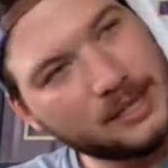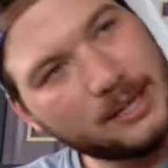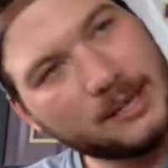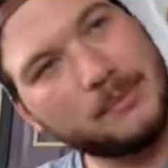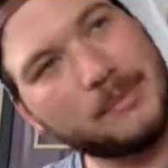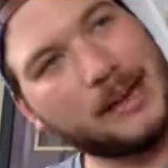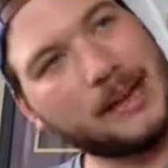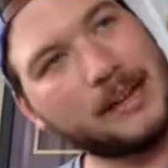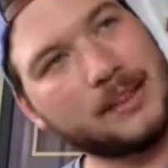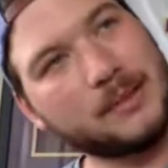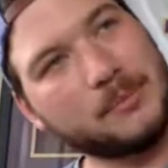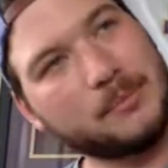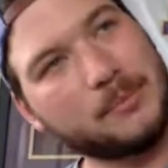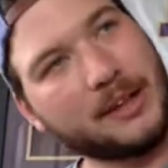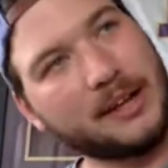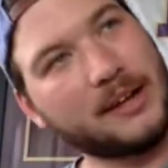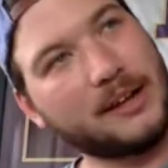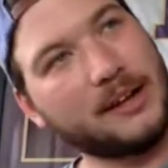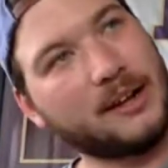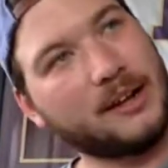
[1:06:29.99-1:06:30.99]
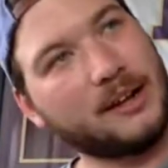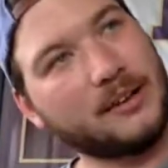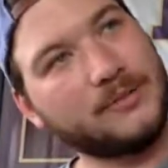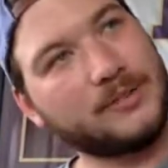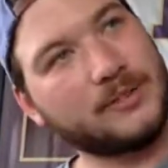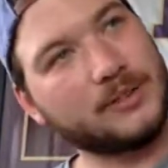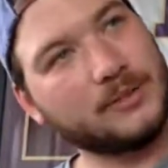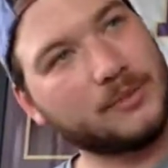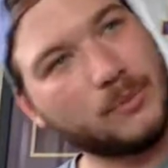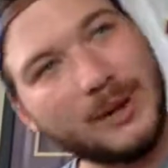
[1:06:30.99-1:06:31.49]
make the
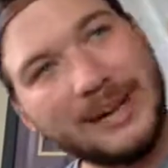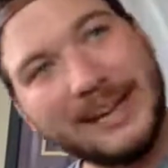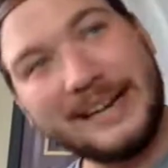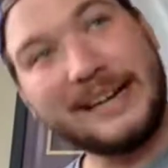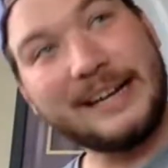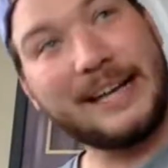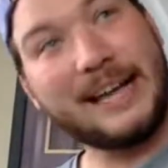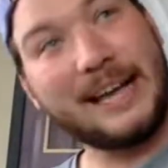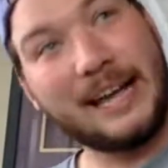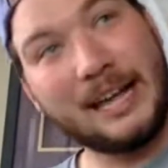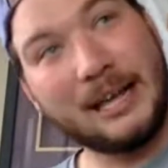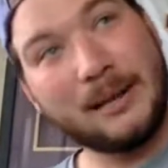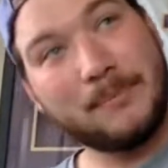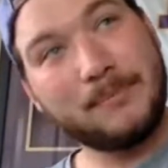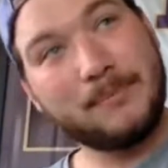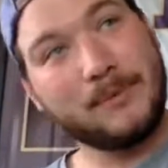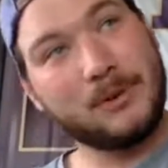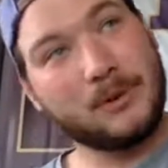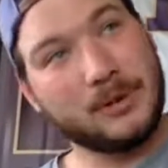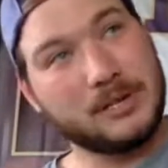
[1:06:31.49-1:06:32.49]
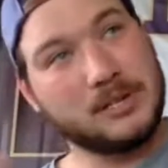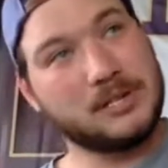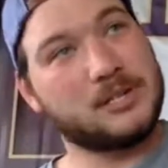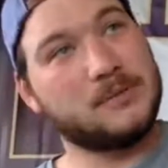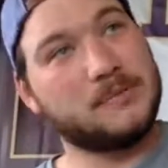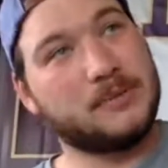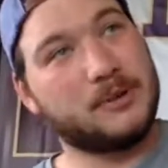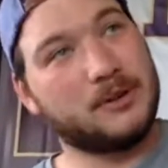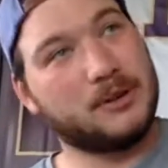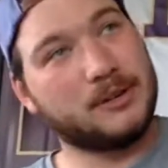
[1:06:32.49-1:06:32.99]
playoffs, win a game, question
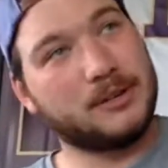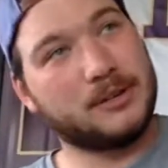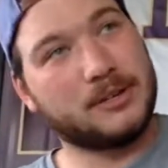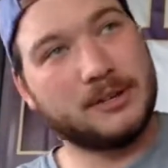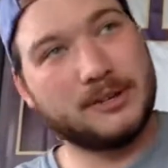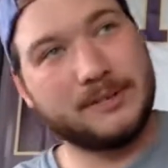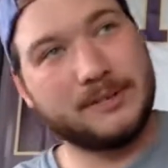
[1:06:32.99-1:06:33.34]
mark,